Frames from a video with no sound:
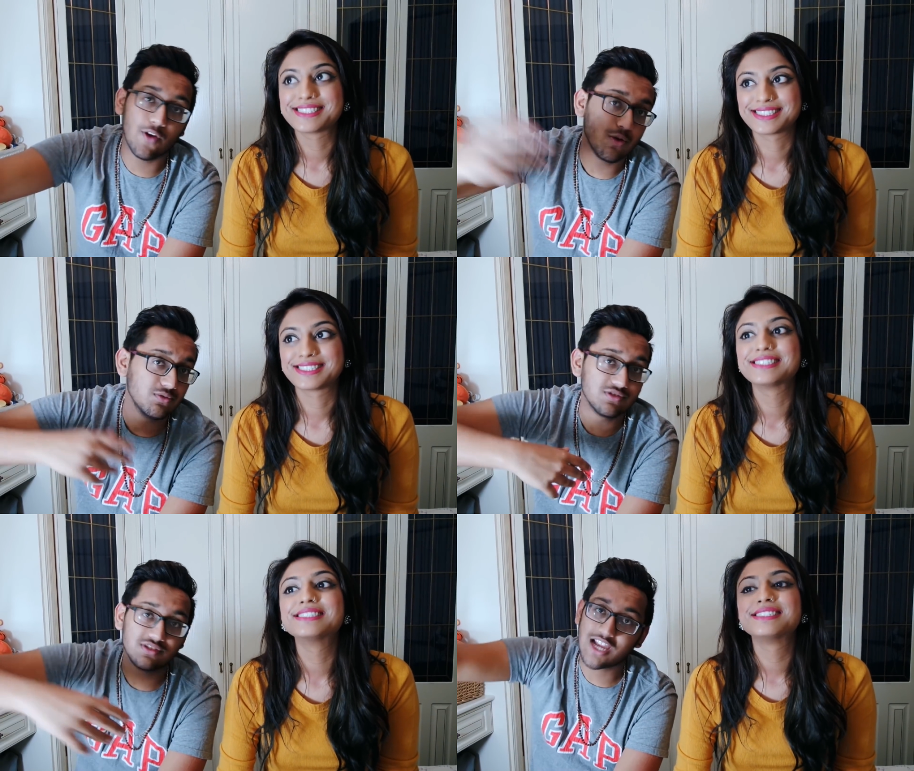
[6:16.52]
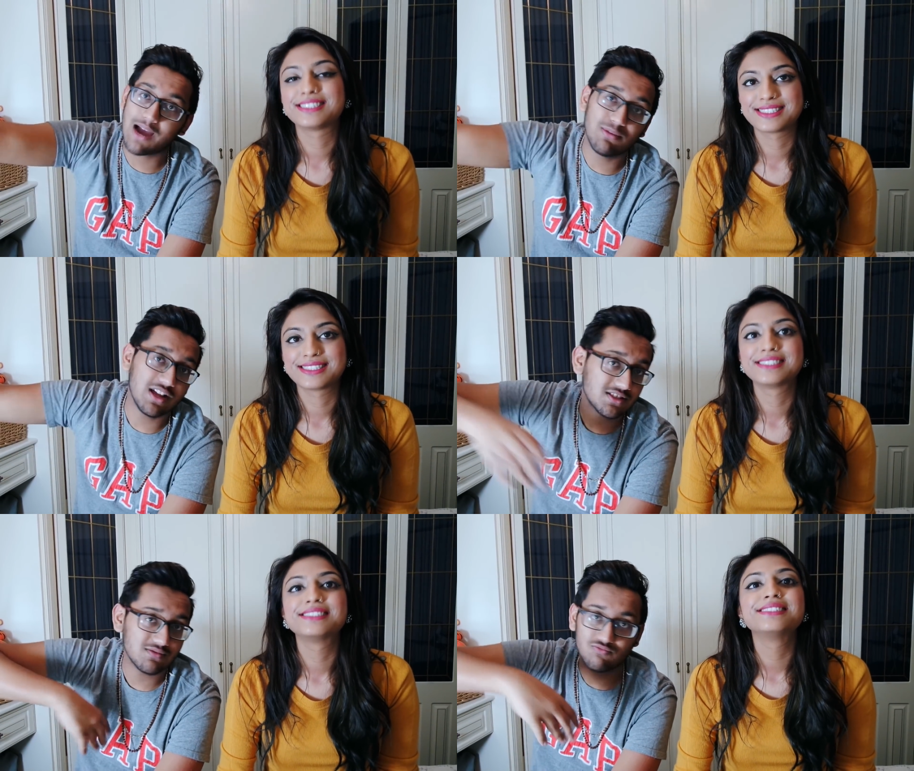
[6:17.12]
Speaker 1: phones,
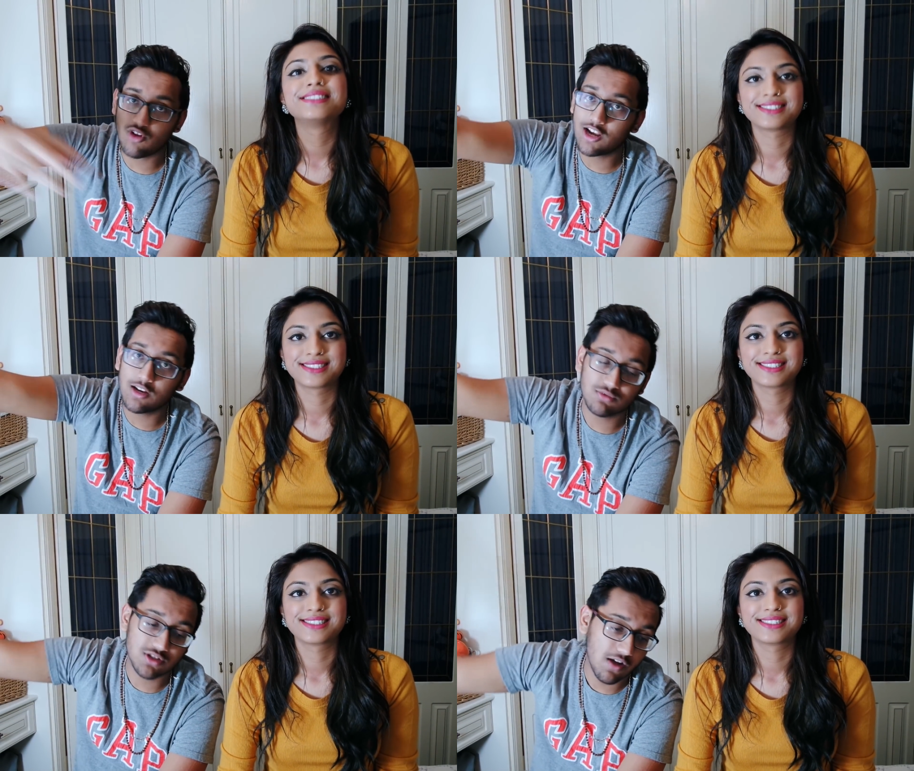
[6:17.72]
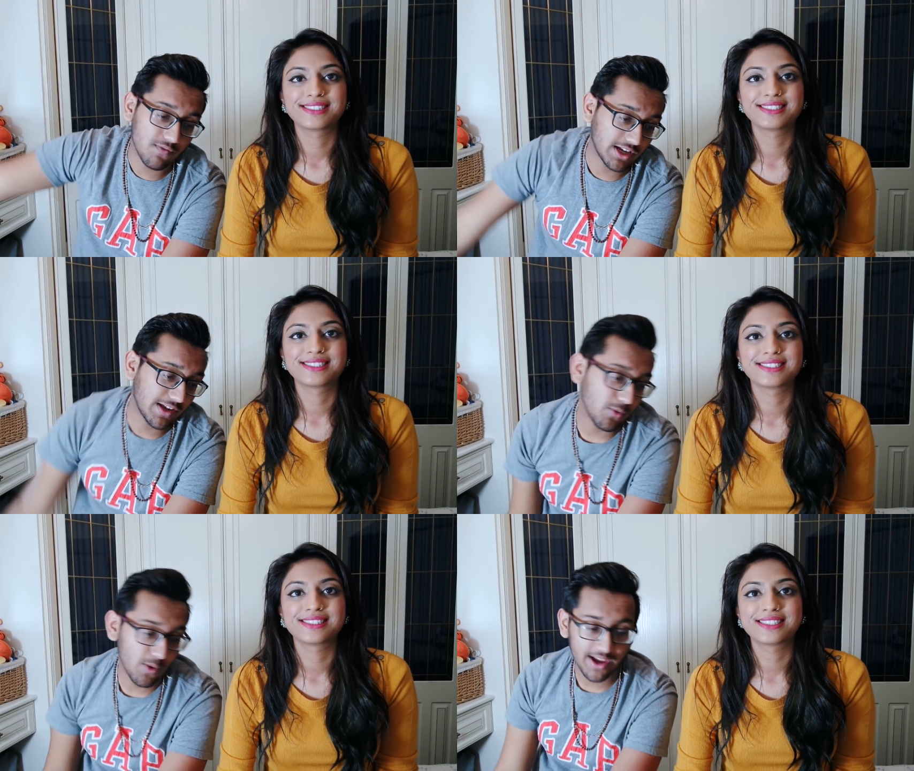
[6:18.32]
tablets, random stuff
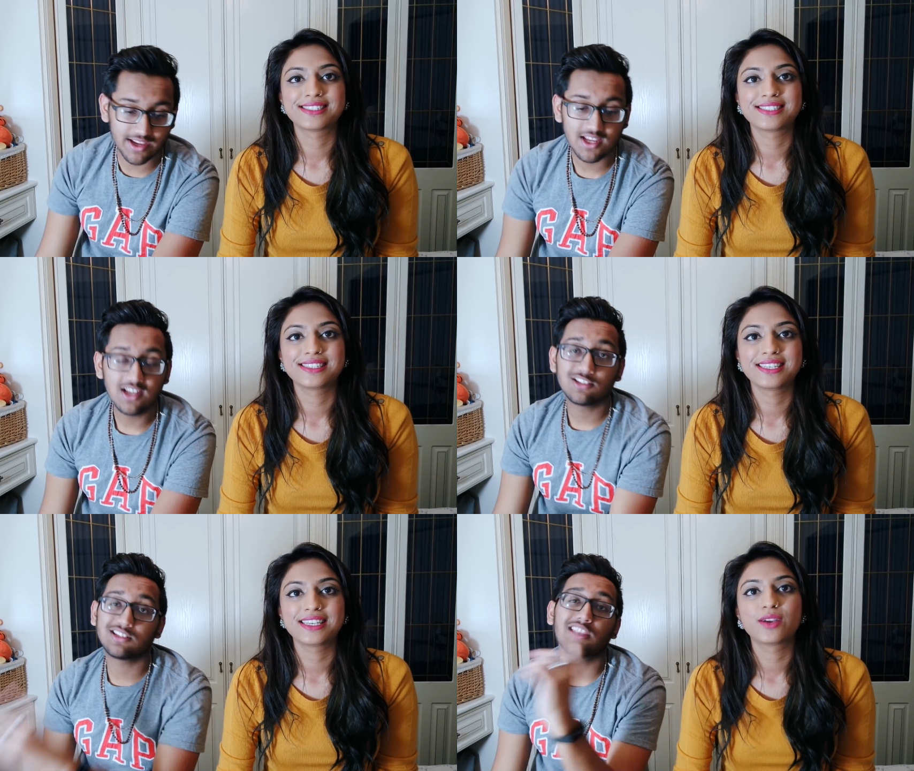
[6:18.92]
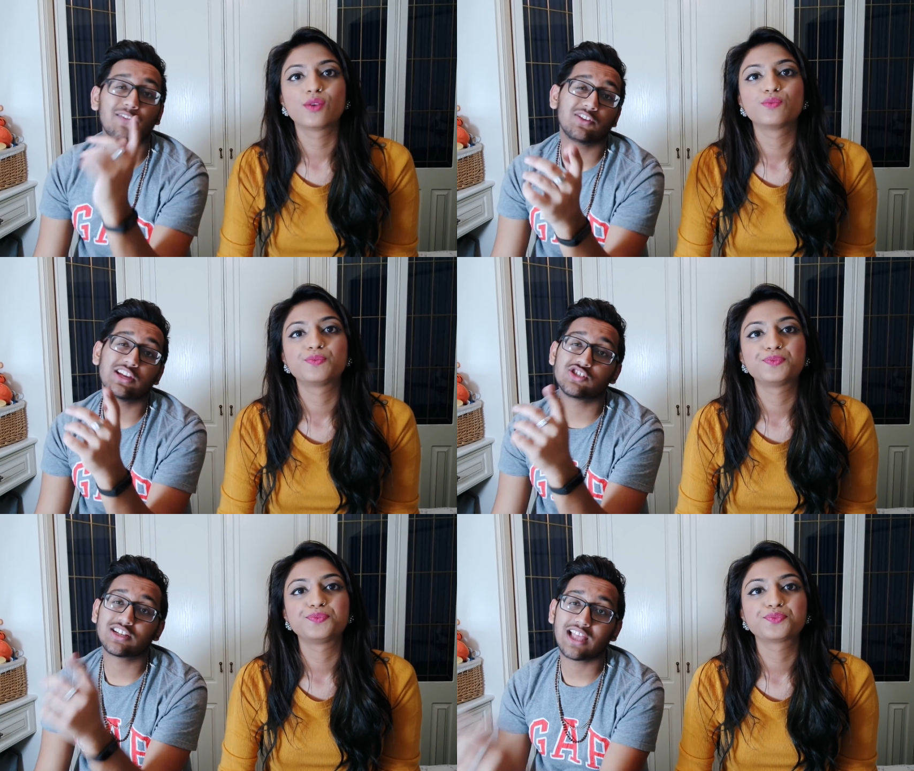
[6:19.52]
I give away. So
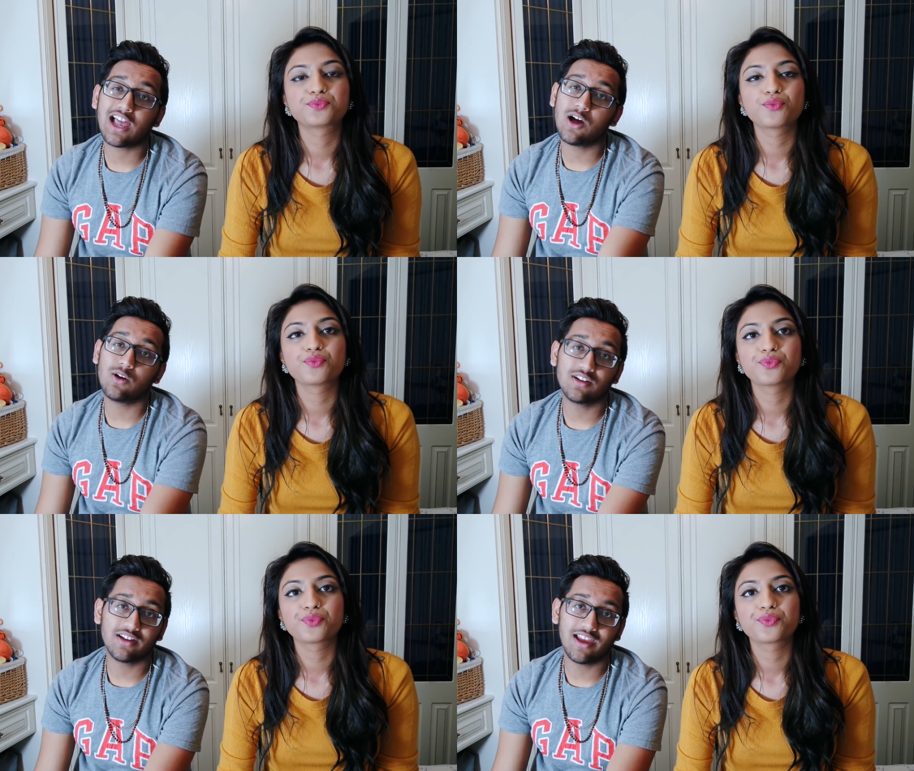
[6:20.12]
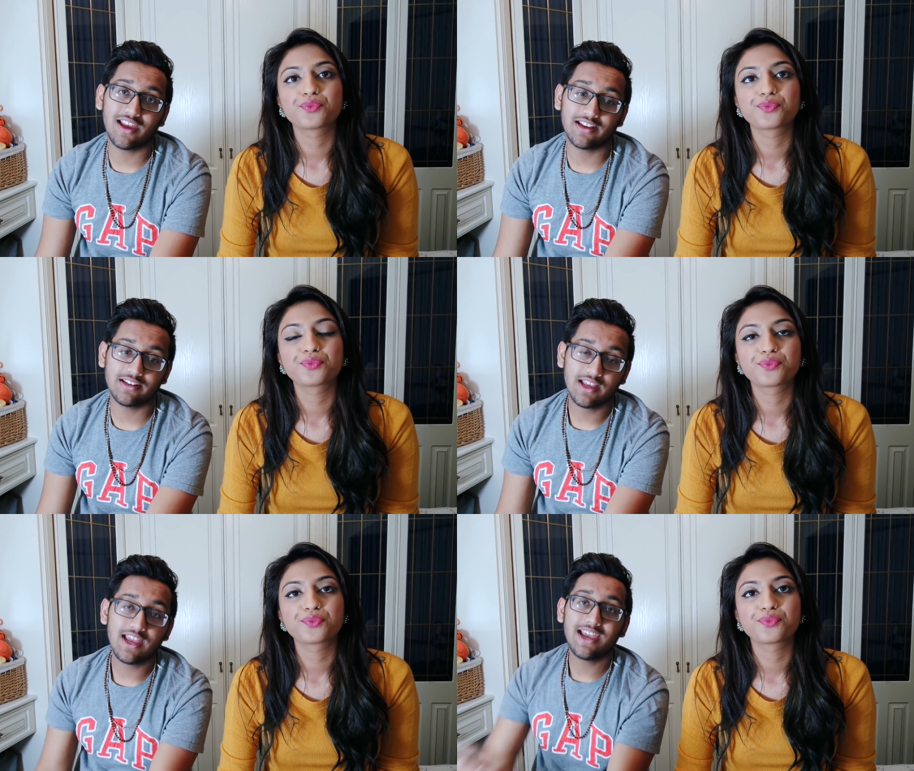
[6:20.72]
definitely check that out.
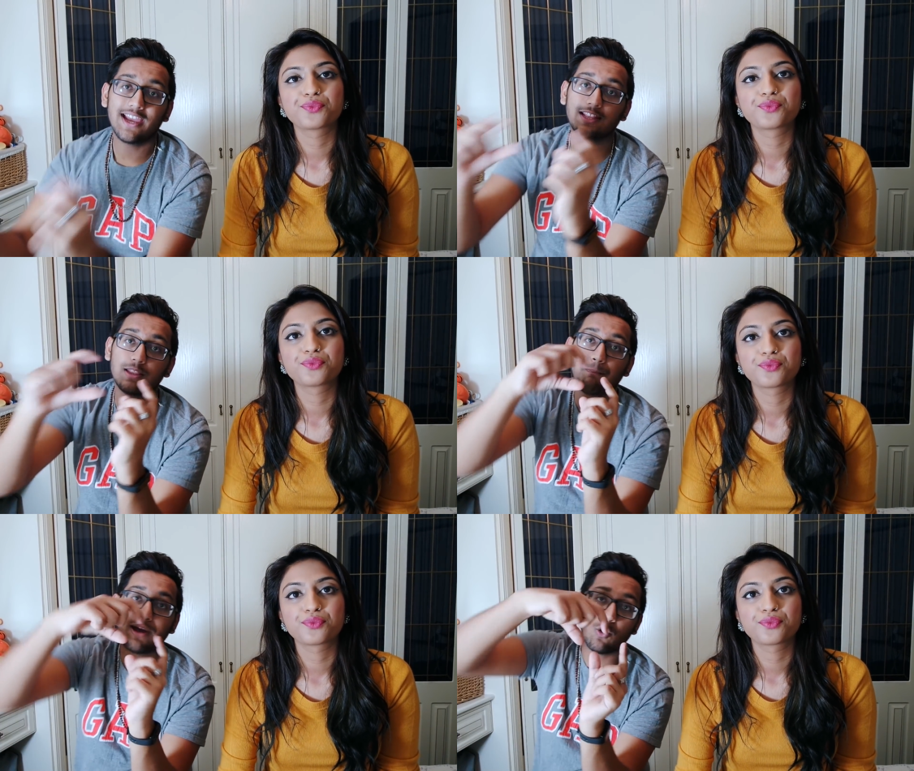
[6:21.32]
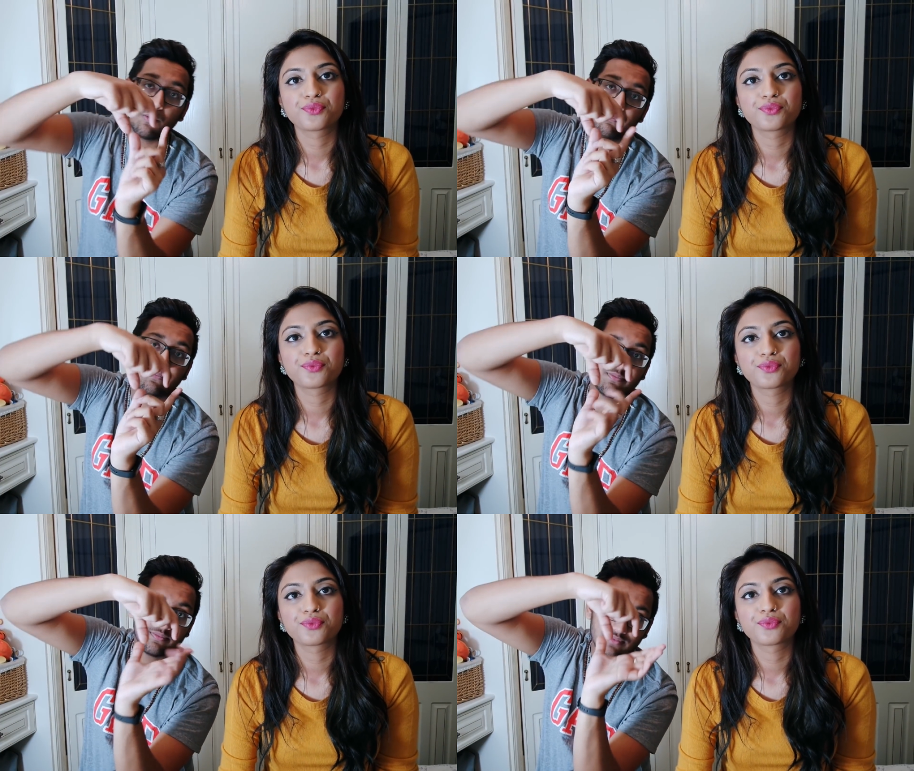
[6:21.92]
And hit the bell.
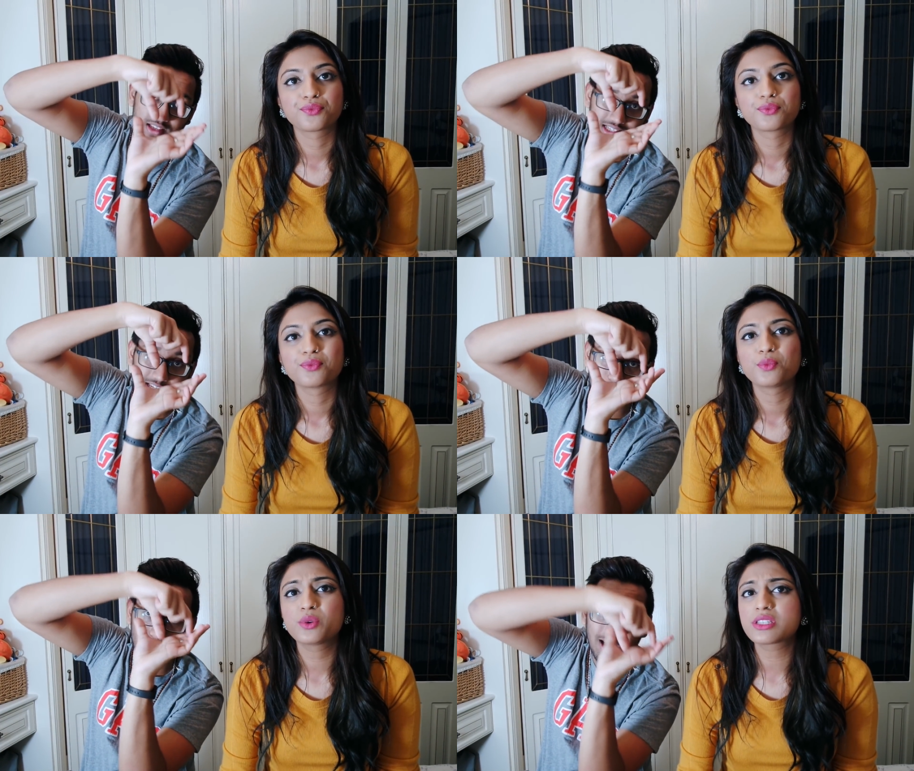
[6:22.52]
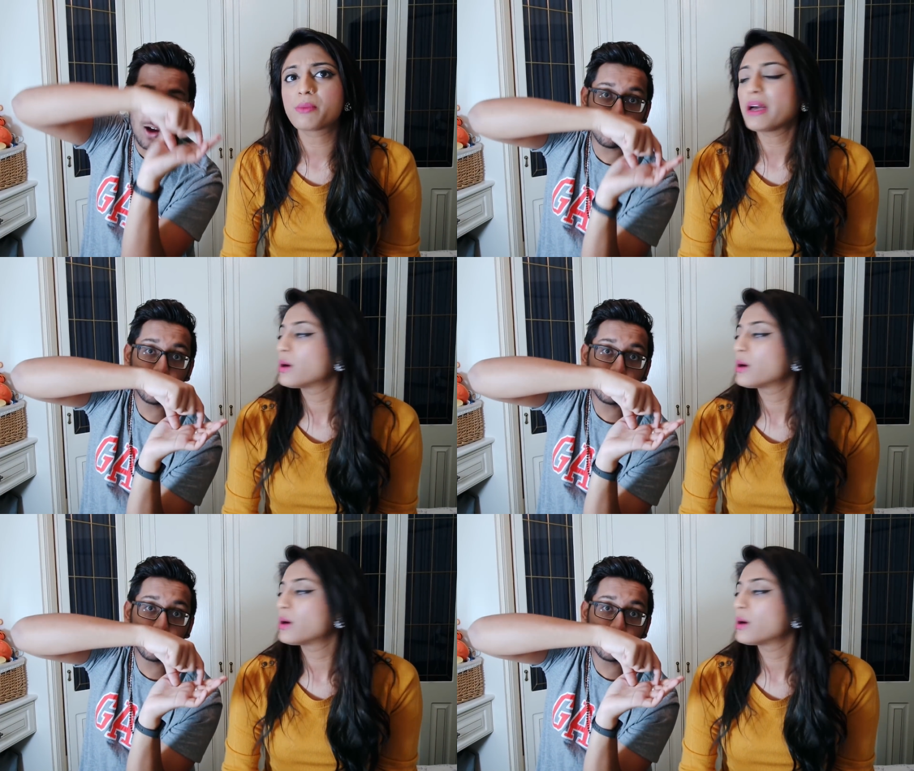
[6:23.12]
There's a little bell,